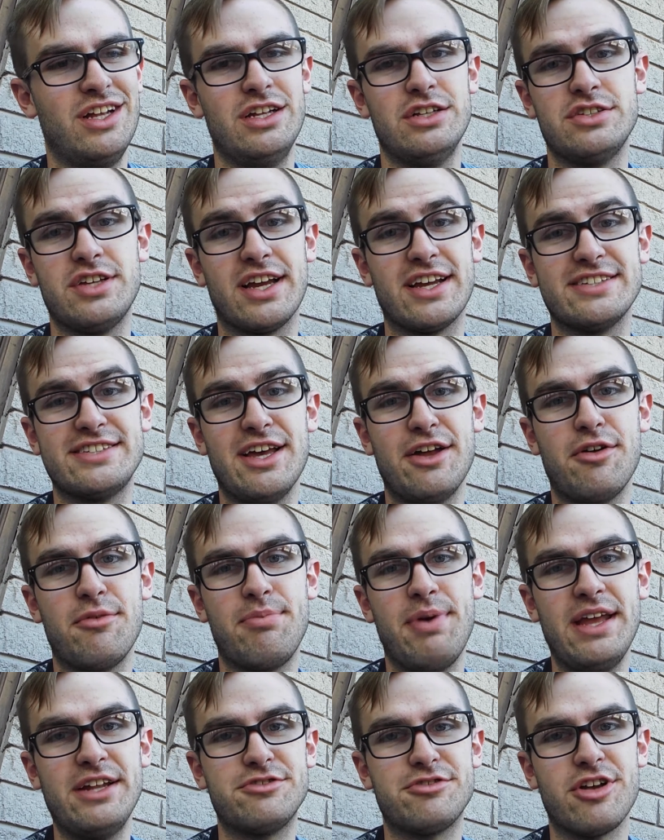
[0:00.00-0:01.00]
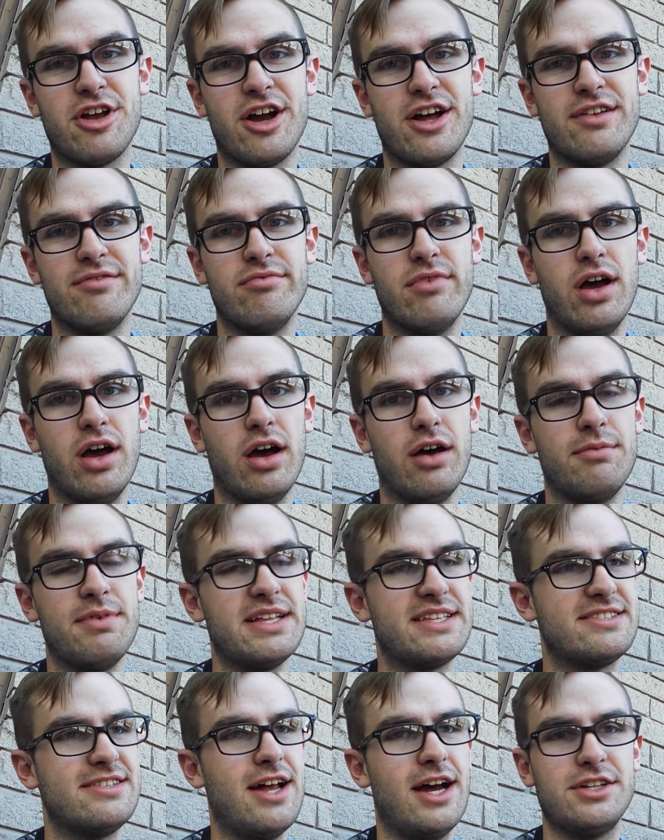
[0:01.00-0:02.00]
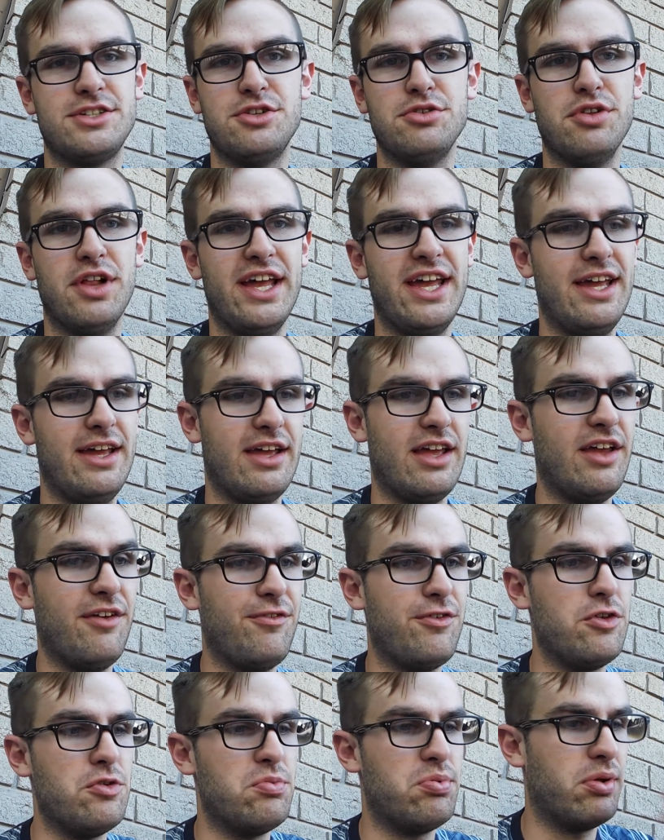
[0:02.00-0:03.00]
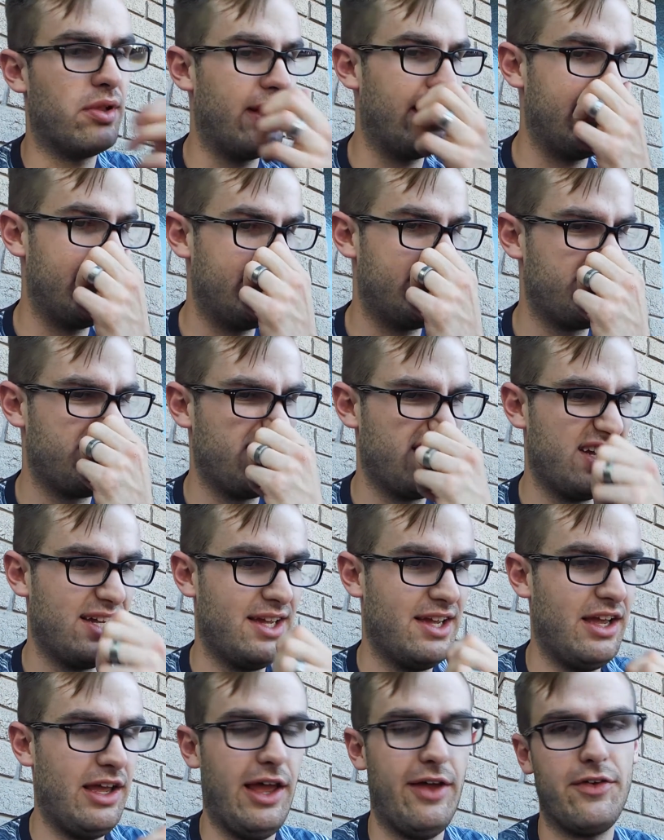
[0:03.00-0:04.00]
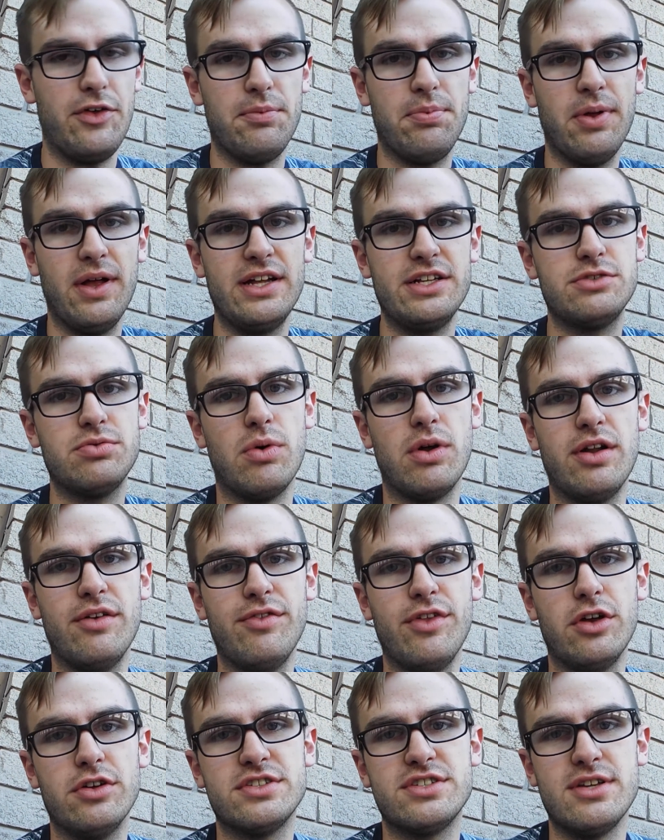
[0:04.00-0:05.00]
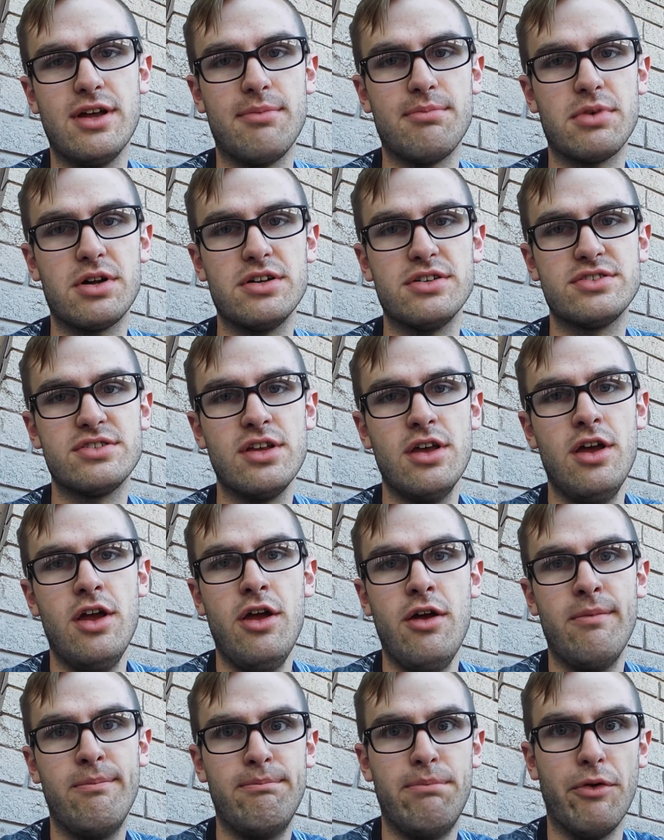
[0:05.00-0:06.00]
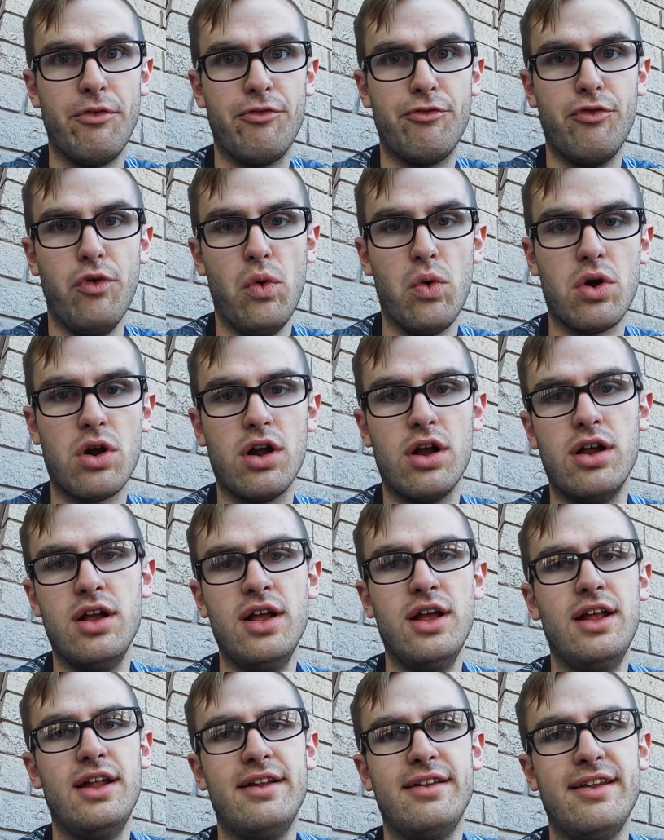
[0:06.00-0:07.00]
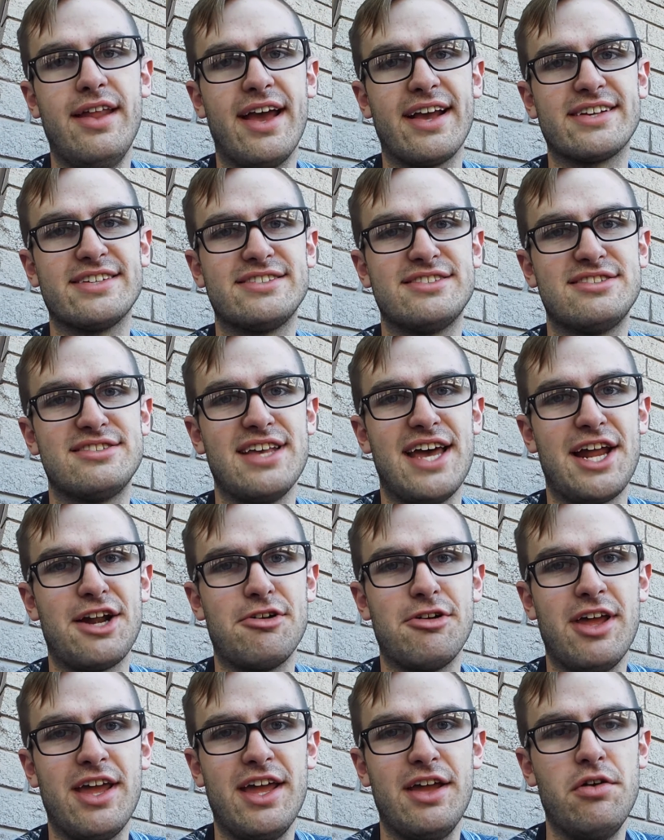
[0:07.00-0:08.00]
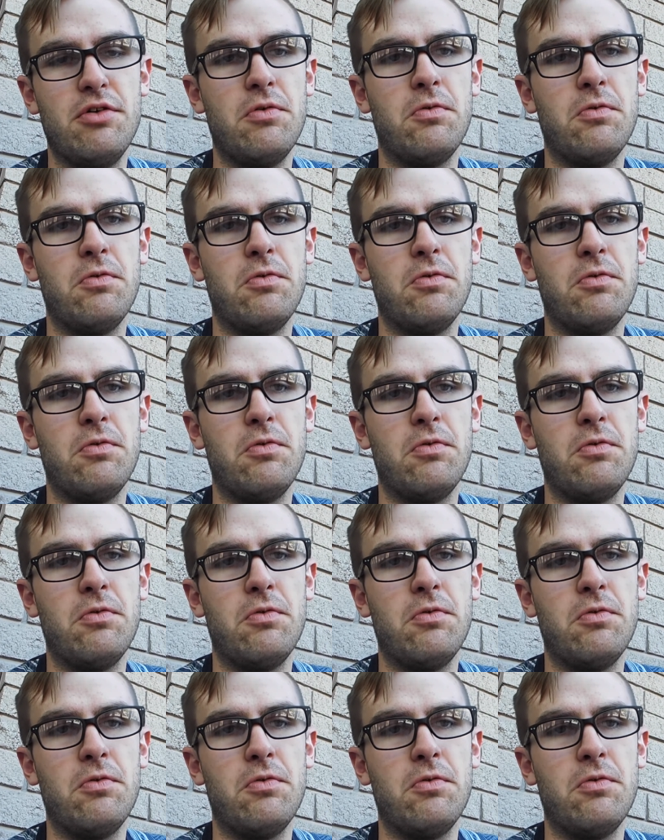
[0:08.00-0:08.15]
check us out on Patreon. It's not too late if you pledge one of those numbers before next Saturday.